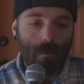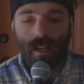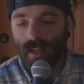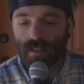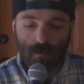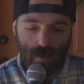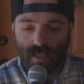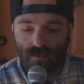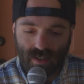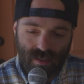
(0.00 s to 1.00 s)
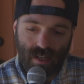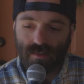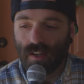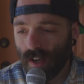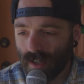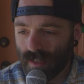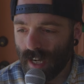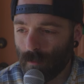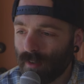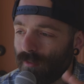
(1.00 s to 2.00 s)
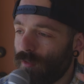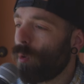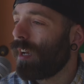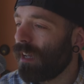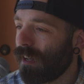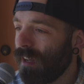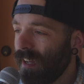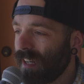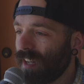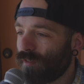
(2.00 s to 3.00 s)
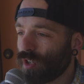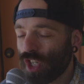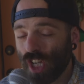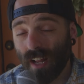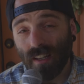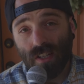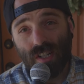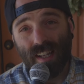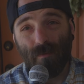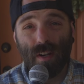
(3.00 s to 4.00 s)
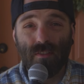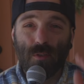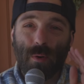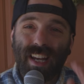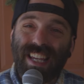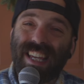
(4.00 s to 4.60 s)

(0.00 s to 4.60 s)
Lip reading: making specific styles of content. I've been avoiding different challenges. I've been avoiding